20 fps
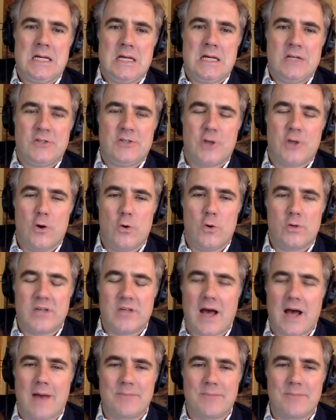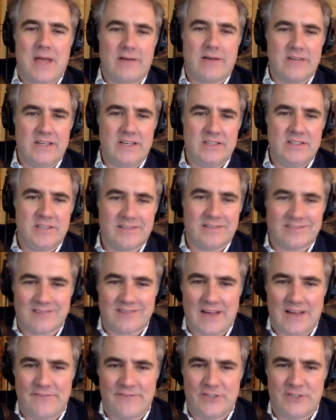So, Tom Kelly's
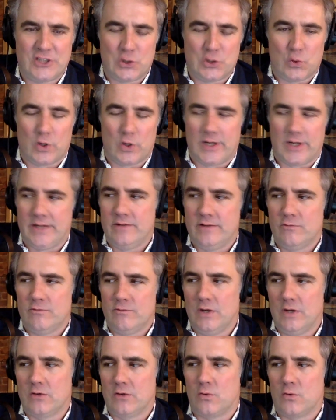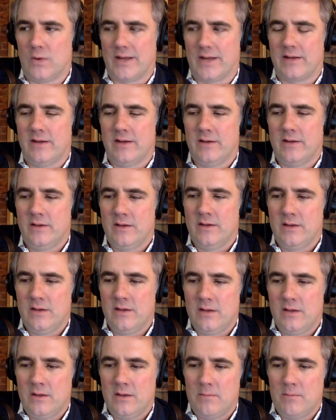life story, real quick.
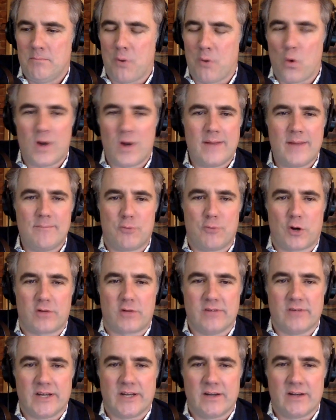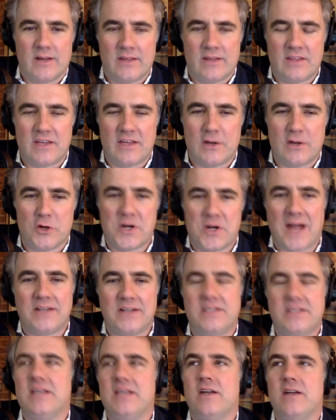Born in Brooklyn in the year
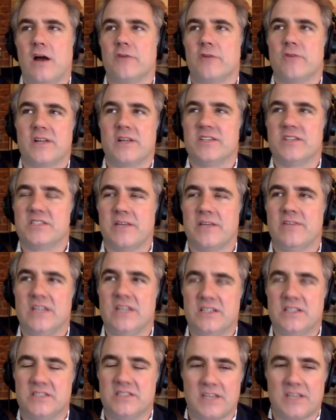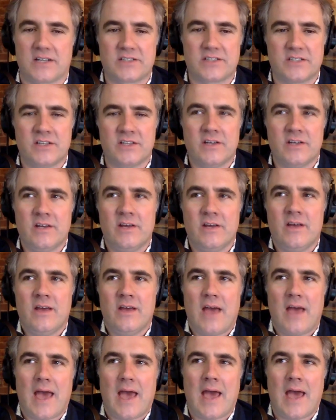1976.
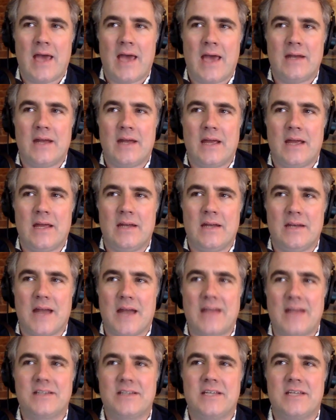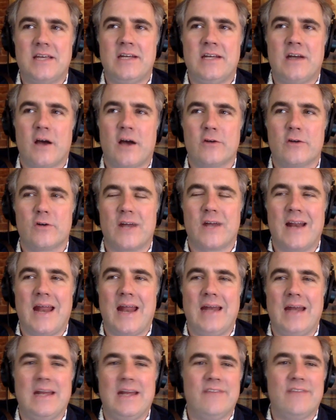And in
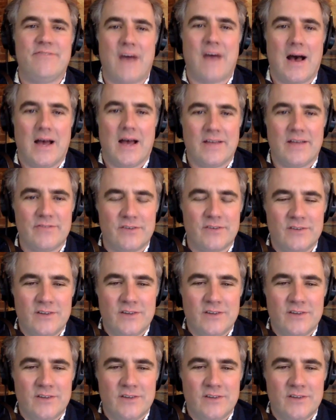1985,